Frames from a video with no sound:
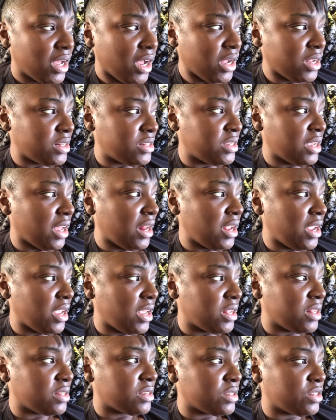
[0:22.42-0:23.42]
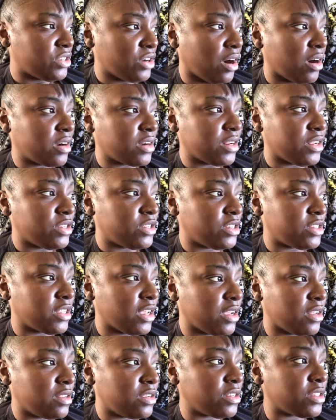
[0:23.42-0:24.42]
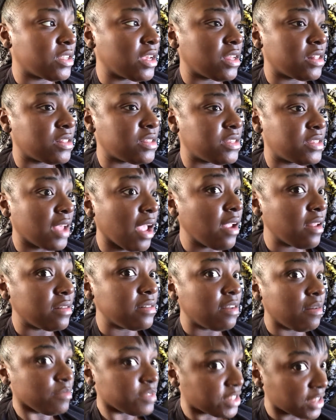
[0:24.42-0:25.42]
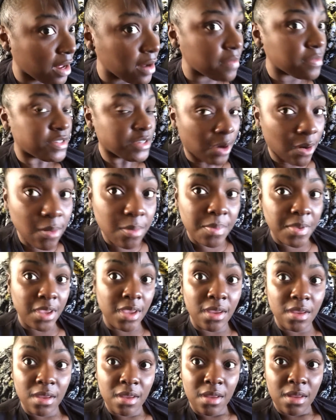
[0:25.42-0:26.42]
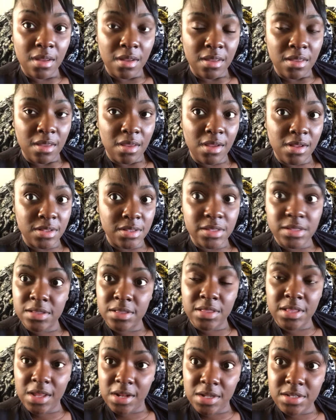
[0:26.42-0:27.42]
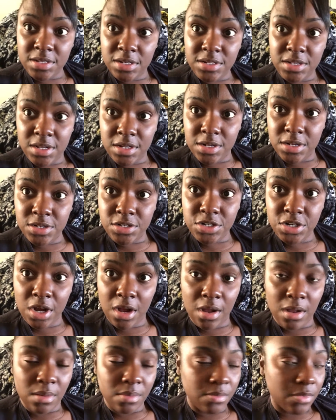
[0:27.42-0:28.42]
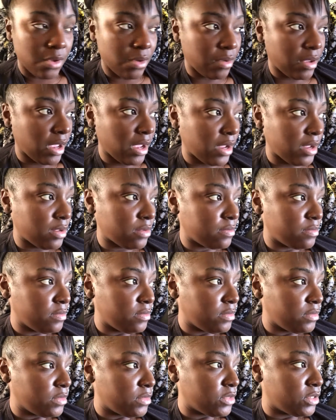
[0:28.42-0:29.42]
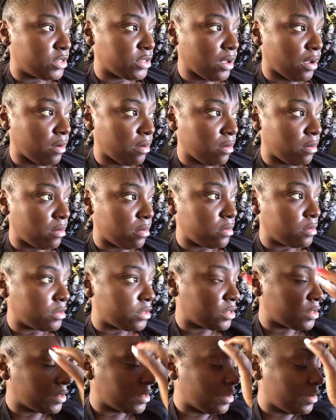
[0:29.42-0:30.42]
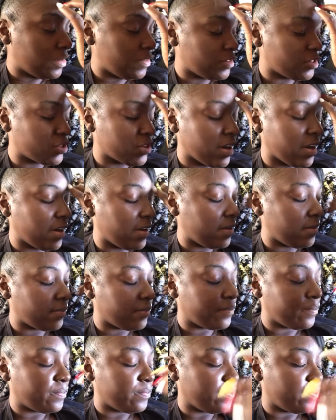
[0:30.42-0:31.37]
a dead end in darkness. Just like just like Satan himself told me, he that it's a dead end job. Okay. So, so don't even try it.